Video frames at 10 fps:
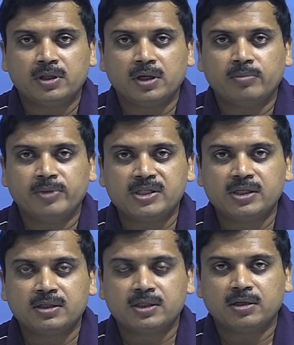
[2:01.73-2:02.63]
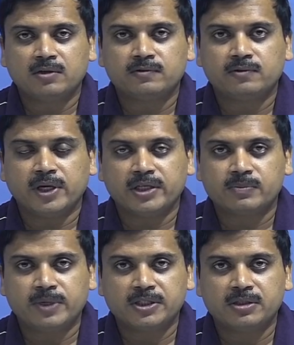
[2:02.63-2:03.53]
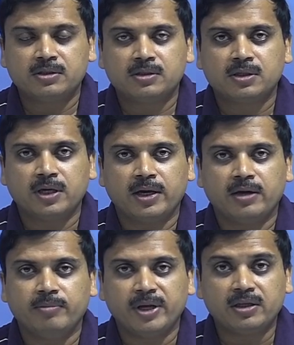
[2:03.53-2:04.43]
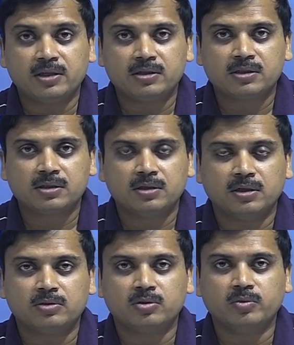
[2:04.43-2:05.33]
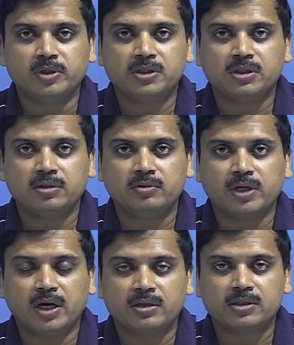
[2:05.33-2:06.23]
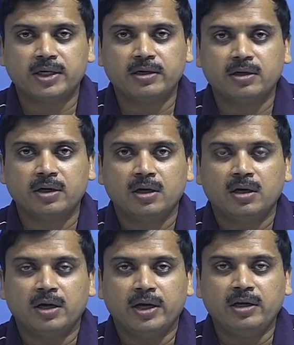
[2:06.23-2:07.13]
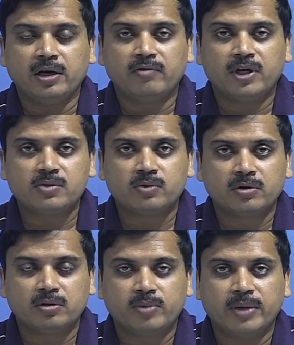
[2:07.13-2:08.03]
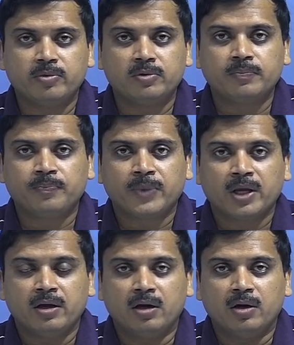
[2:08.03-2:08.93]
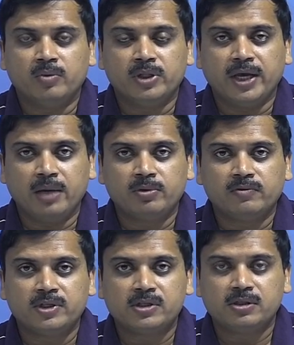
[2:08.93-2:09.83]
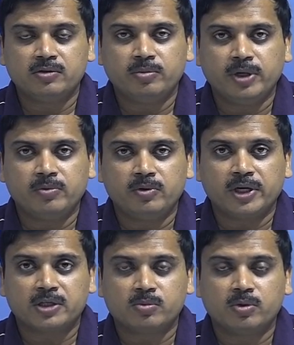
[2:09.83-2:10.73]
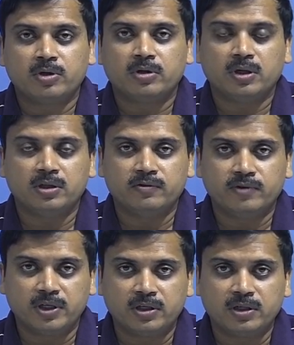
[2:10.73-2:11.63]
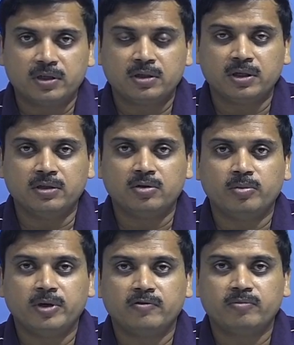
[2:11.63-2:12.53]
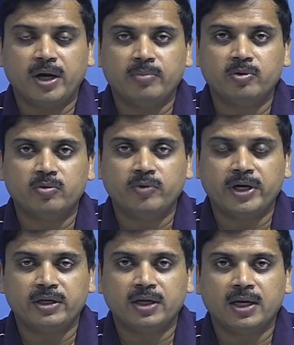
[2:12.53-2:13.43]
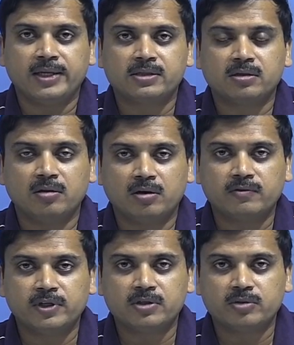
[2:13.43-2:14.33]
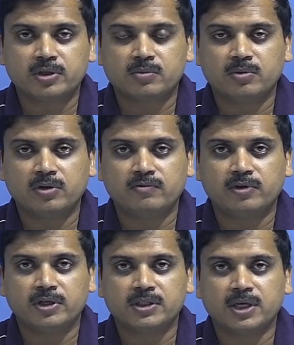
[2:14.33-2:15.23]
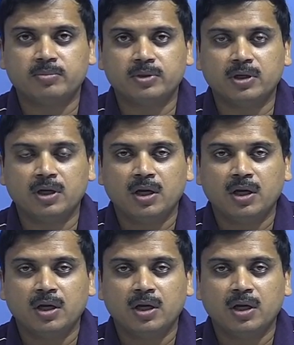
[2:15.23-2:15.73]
a basic set of expressions and methods through which you can understand any advanced work on MIMO. With the help of this, you would be able to explore the further in the domain of MIMO, where there lies a lot of things to explore. For example,